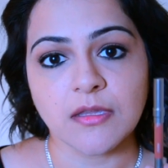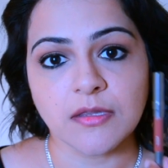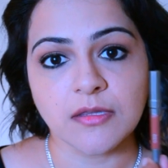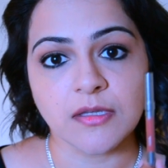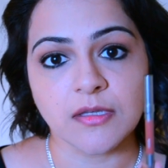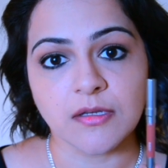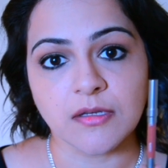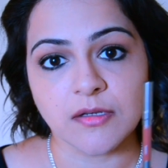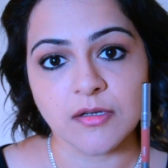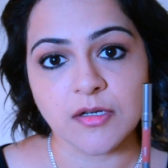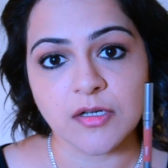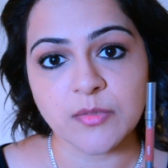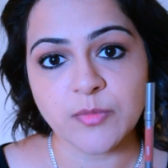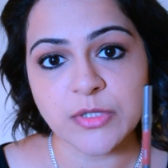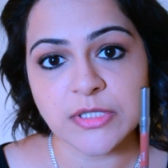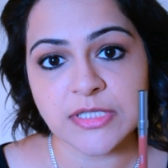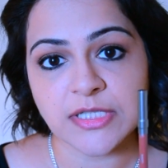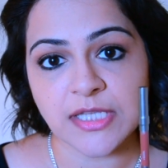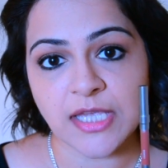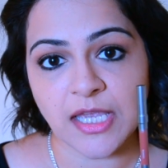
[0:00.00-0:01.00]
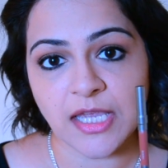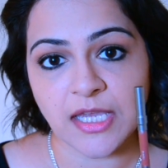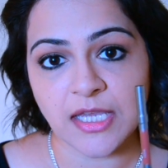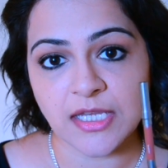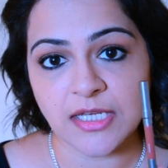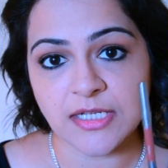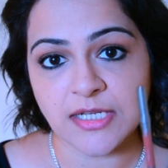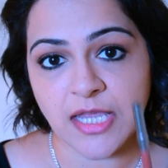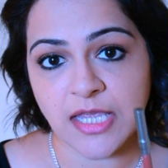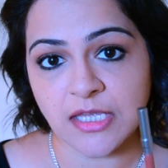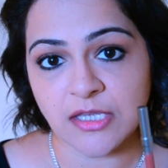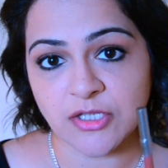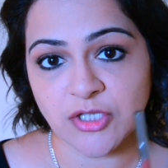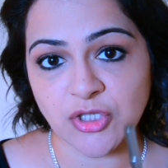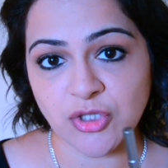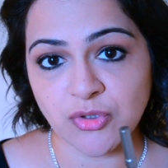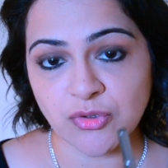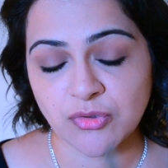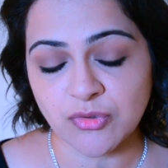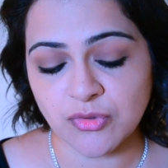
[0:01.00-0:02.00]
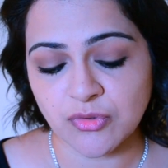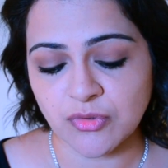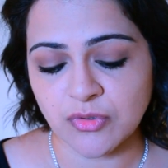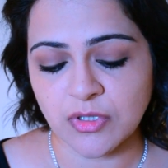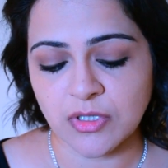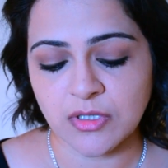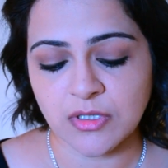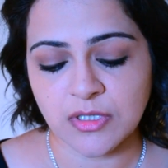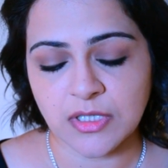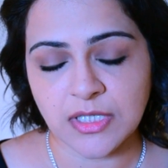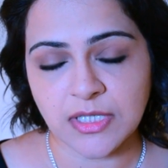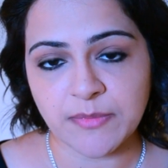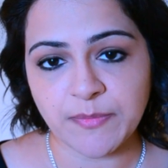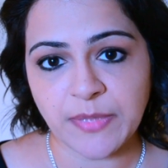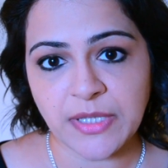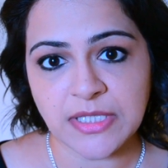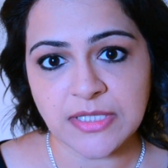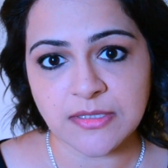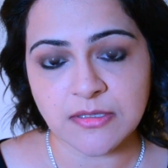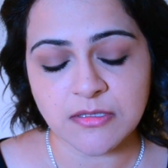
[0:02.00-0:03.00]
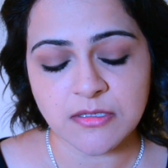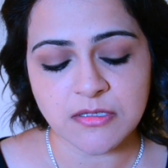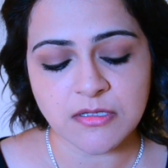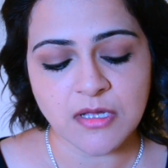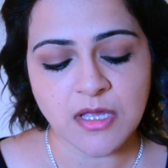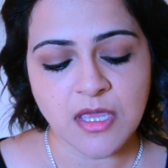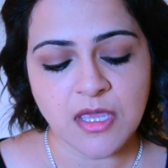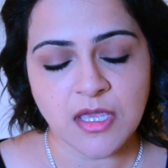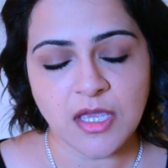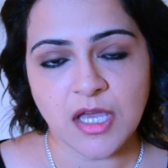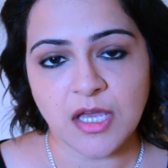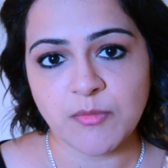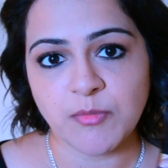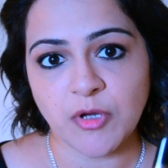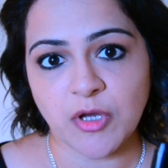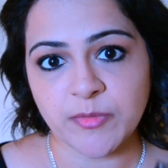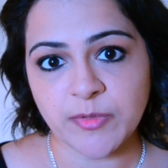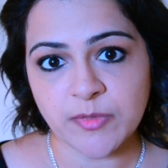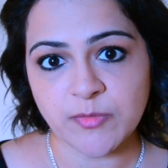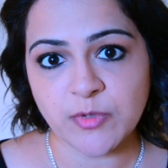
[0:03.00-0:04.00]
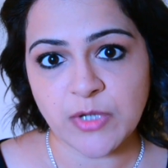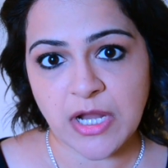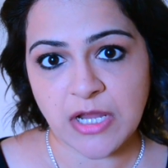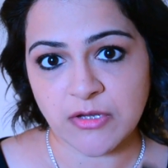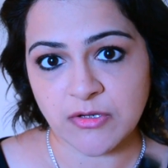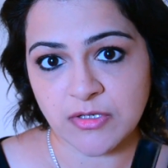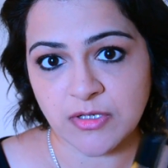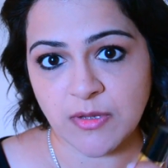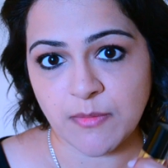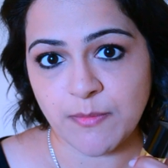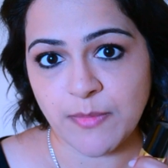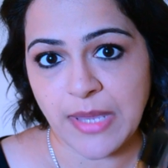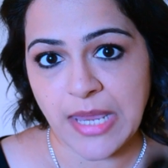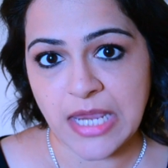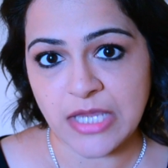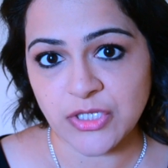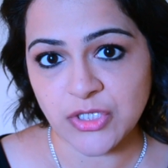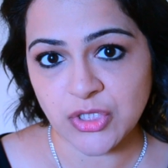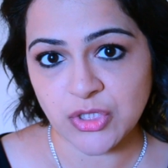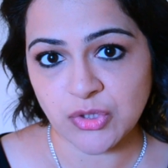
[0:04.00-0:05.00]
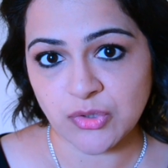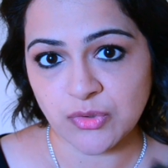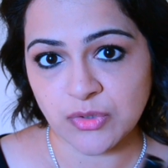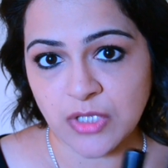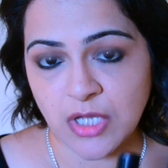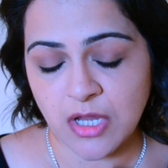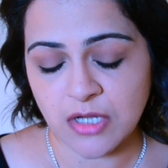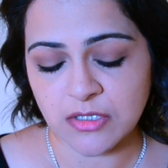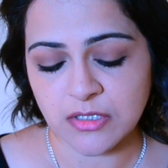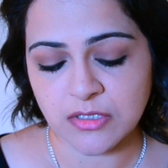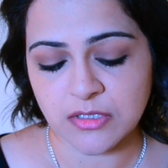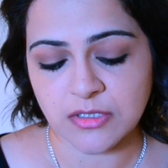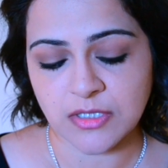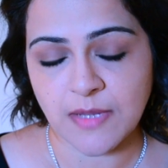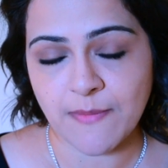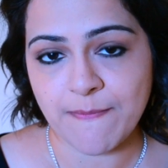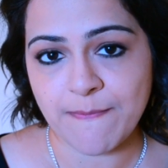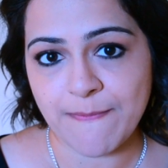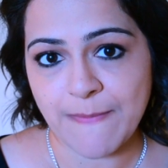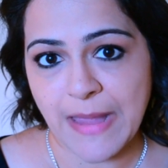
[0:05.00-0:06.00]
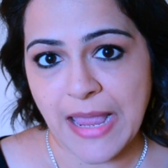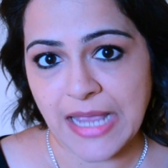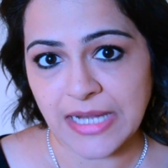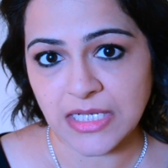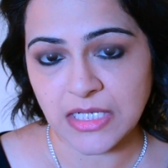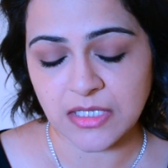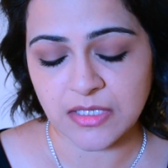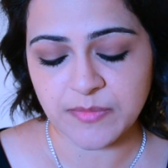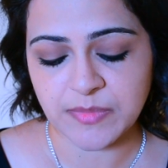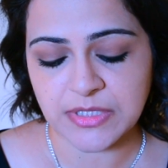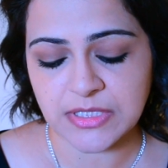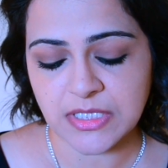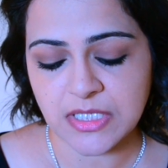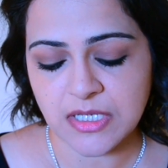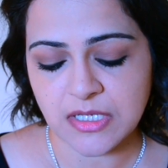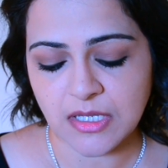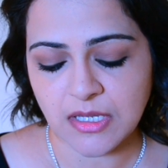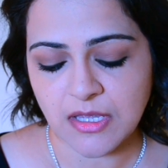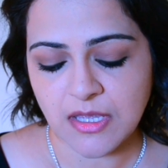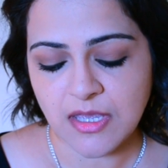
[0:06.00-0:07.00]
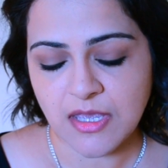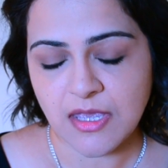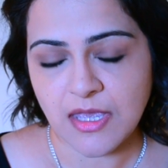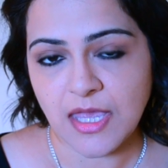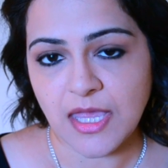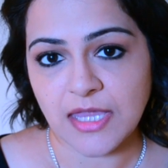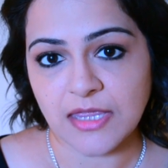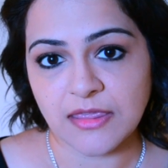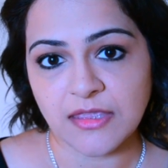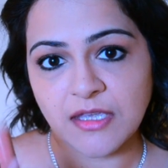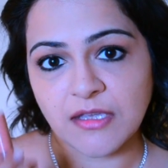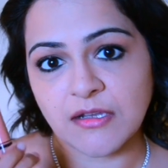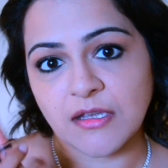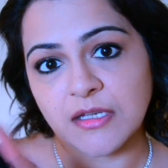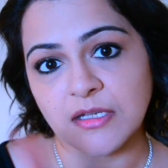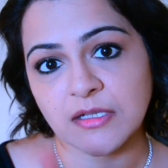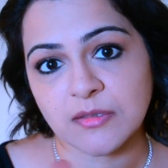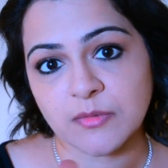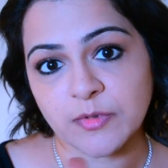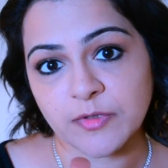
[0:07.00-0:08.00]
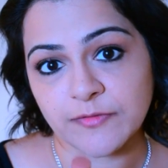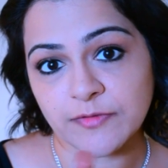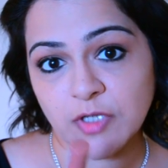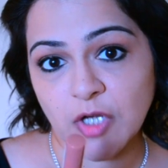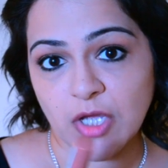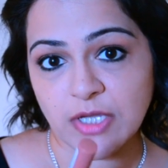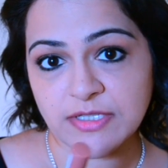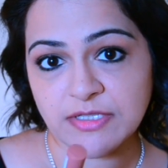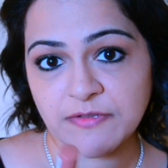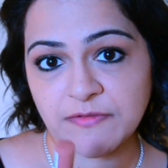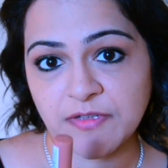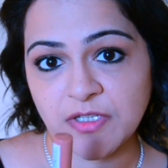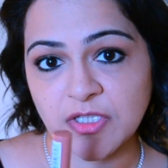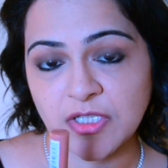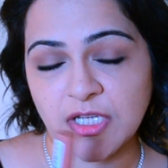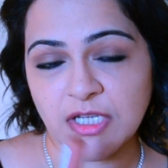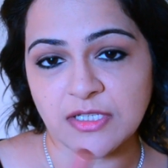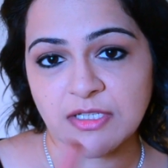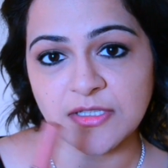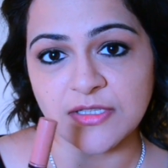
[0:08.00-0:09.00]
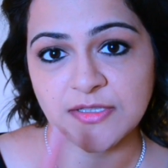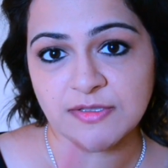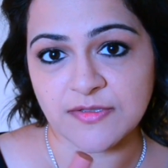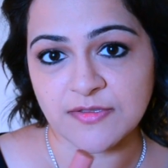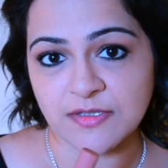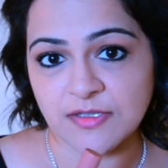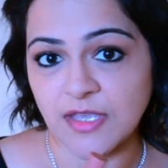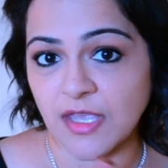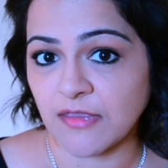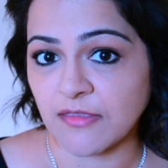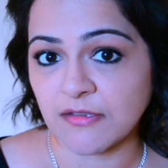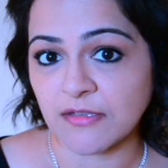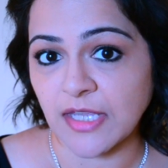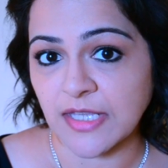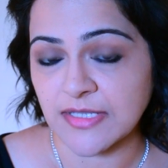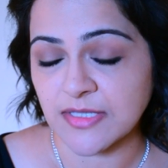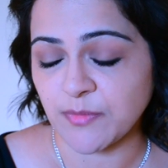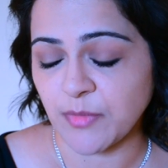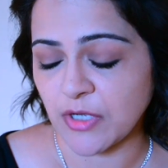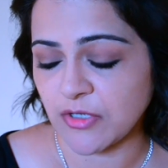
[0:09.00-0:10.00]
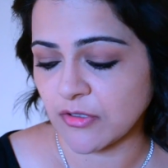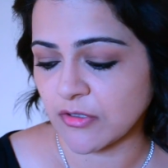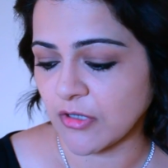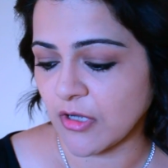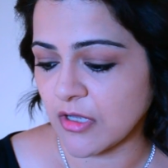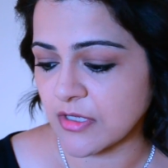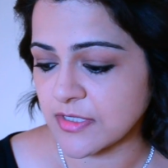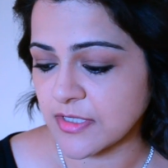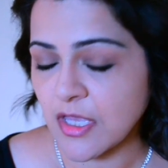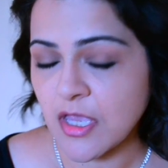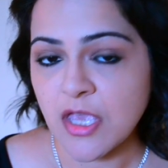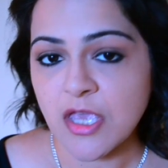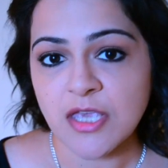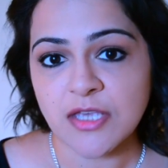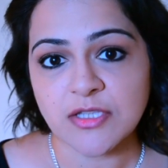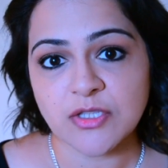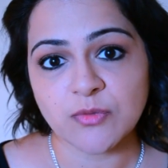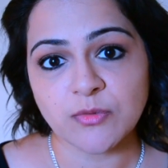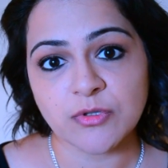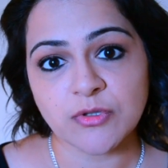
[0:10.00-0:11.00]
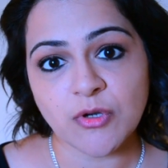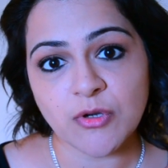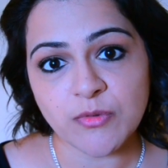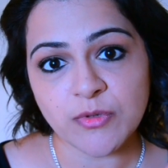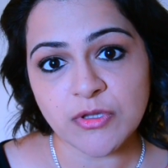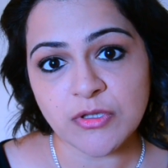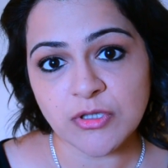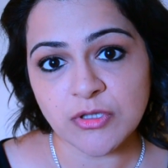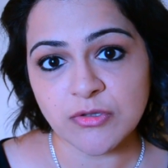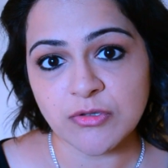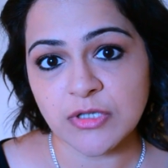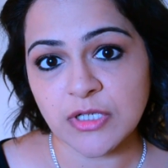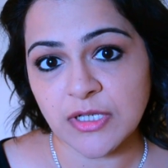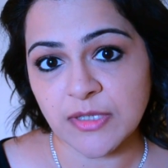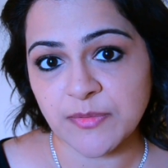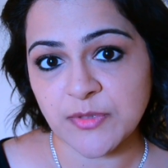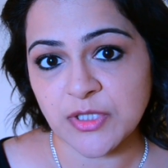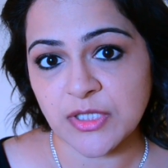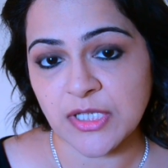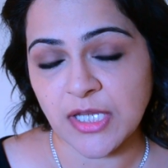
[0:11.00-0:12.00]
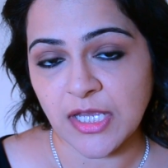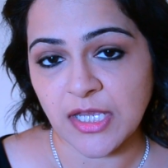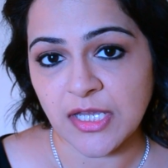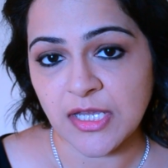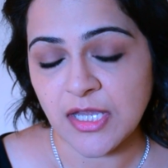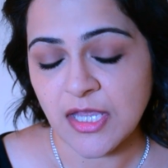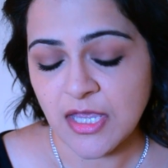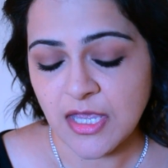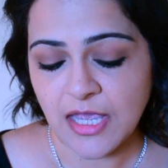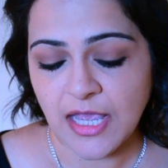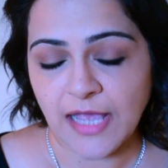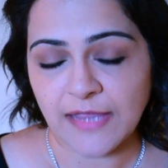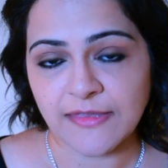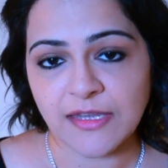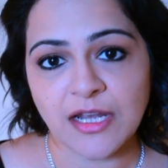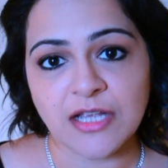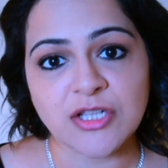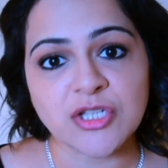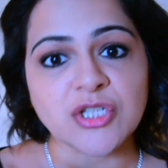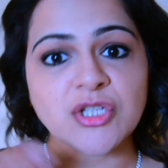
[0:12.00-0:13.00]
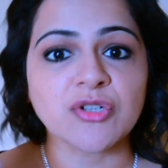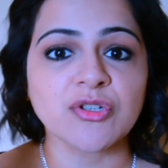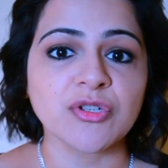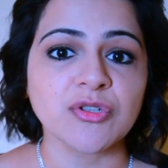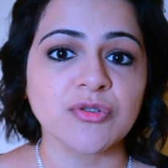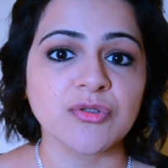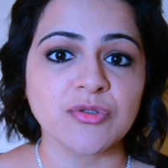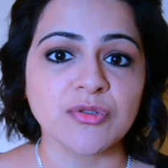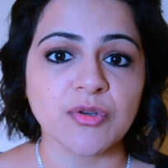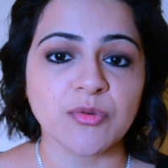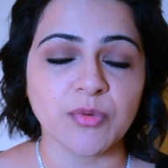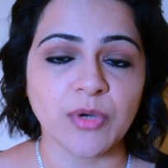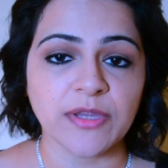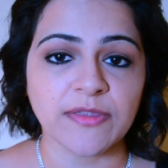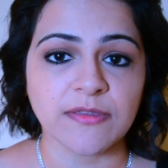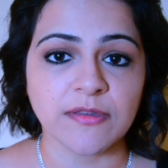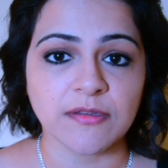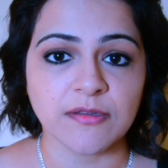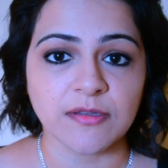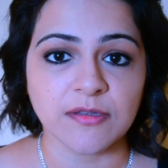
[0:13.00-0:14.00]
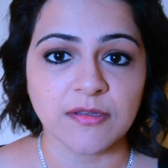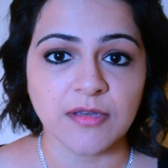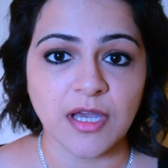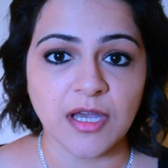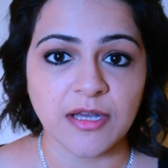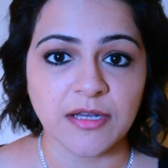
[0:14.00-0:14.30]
the Urban Decay Naked 2 lip pencil, a Bobbi Brown beige 2 color matte lipstick, and then a little bit of gloss if you need it. This is again the NYX Butter Gloss. So we'll go with the nude lip today, and then I'll show you what the